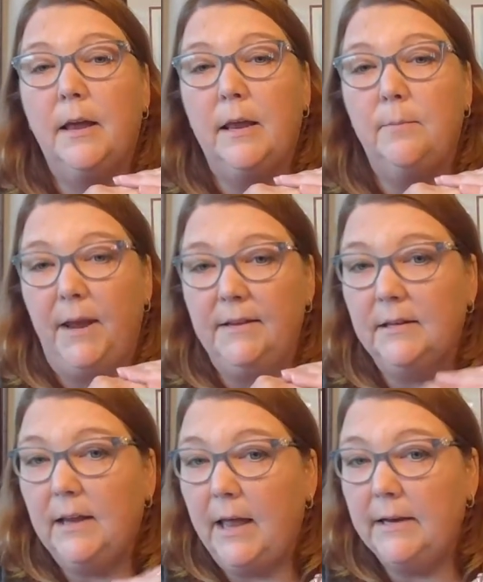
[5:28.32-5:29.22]
Again,
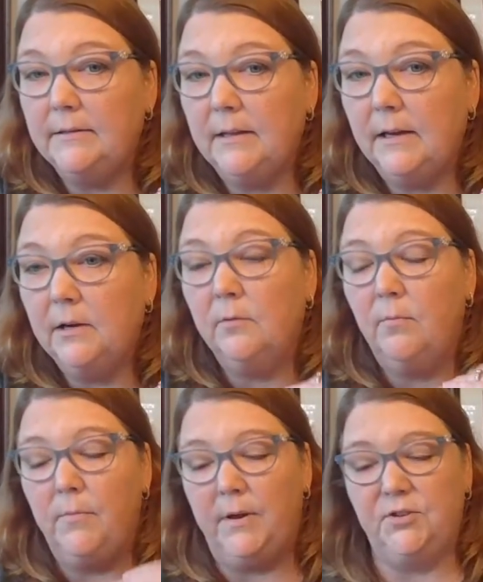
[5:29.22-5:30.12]
pacing guide is
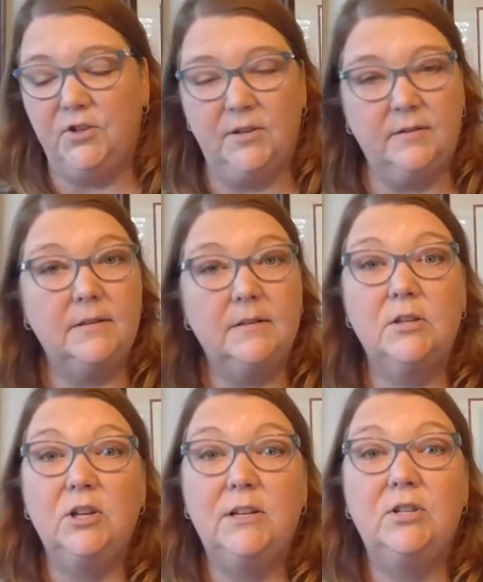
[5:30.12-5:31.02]
there. It's just a
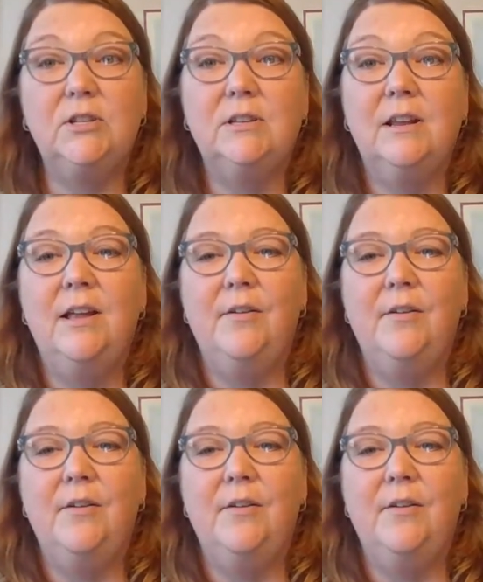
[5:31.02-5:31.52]
suggestion.